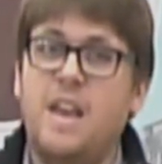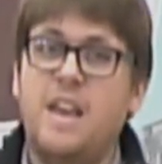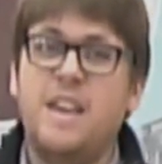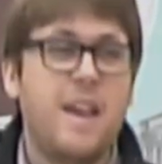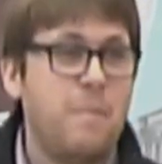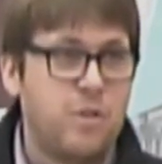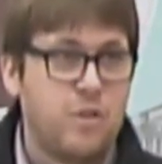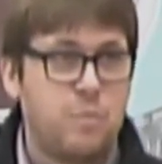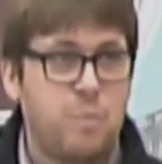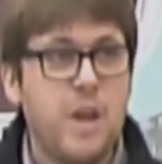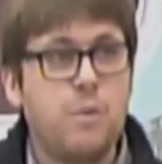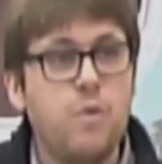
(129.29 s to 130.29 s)
He came to
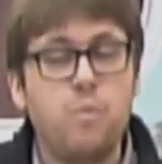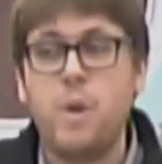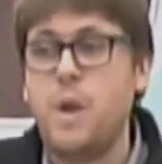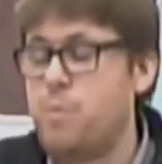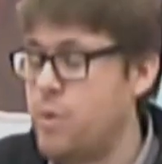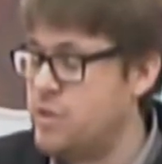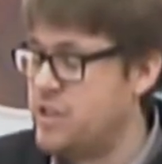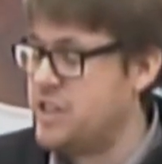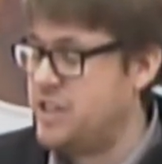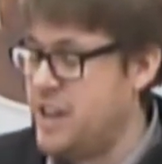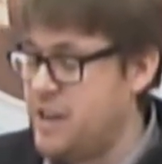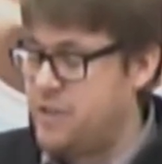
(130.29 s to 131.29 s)
speak with people, to
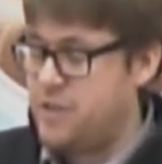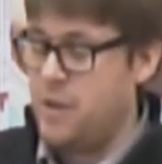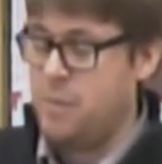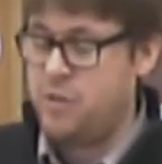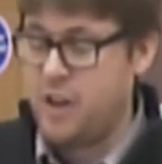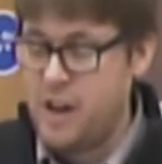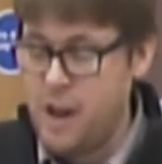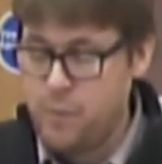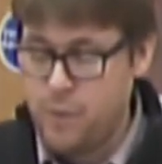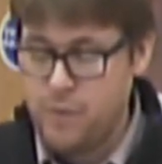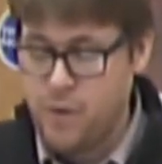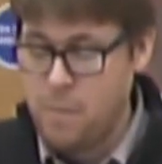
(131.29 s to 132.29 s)
teach them, to live
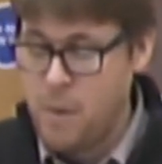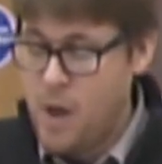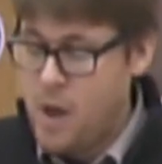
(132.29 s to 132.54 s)
with them.